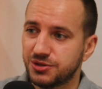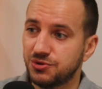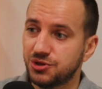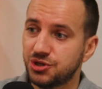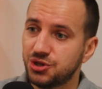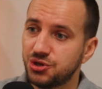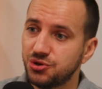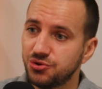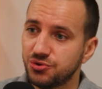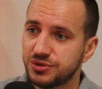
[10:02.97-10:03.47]

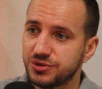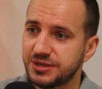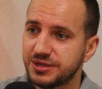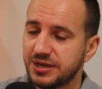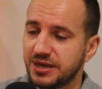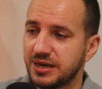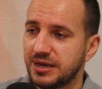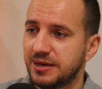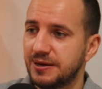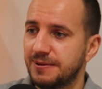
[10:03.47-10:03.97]
choose
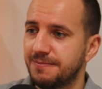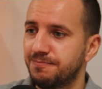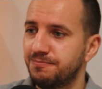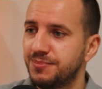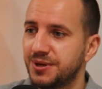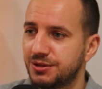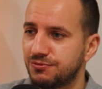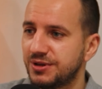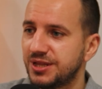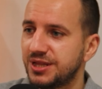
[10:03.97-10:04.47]

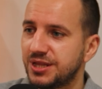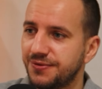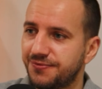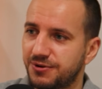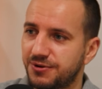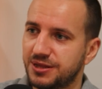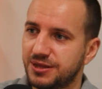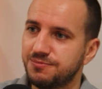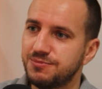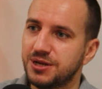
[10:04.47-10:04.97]
between
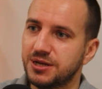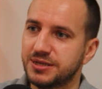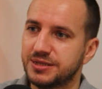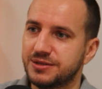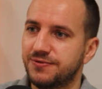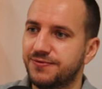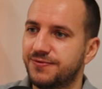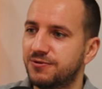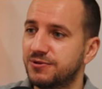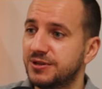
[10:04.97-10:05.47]
different meals. So
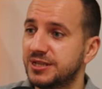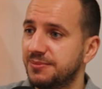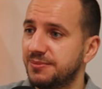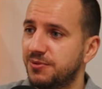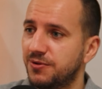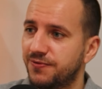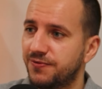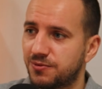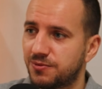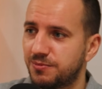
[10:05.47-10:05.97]
for example,
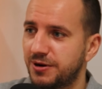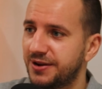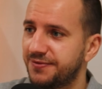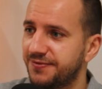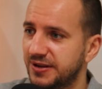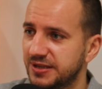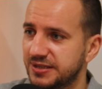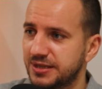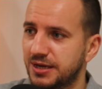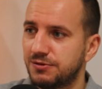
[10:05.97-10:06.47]
for
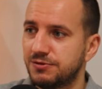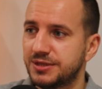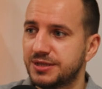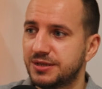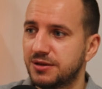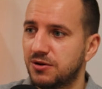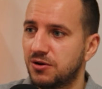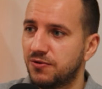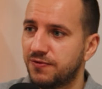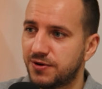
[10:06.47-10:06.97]
breakfast there is
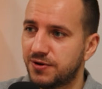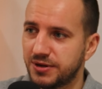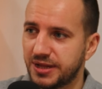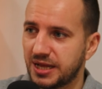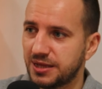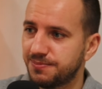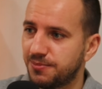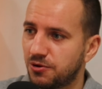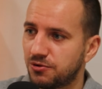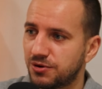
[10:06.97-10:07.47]

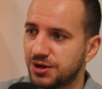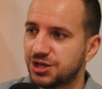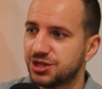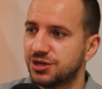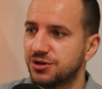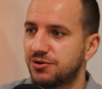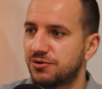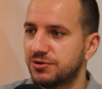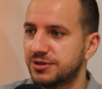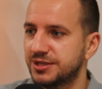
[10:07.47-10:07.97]
overnight porridge
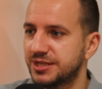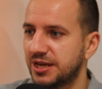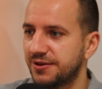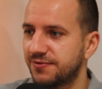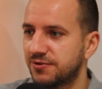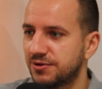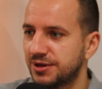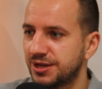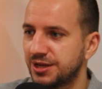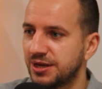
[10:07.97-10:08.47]
or
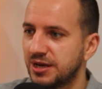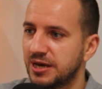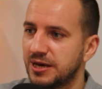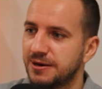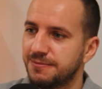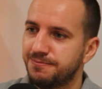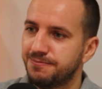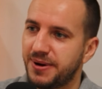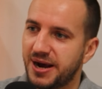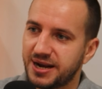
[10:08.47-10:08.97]
savory
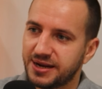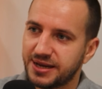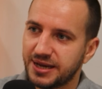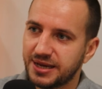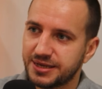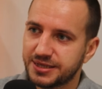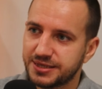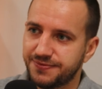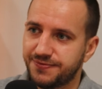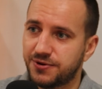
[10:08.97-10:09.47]

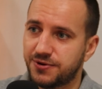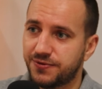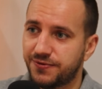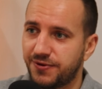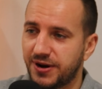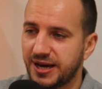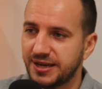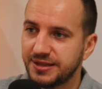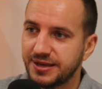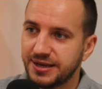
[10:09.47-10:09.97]
pancakes for
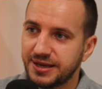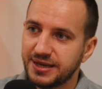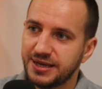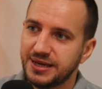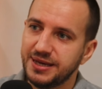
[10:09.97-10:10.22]
Friday.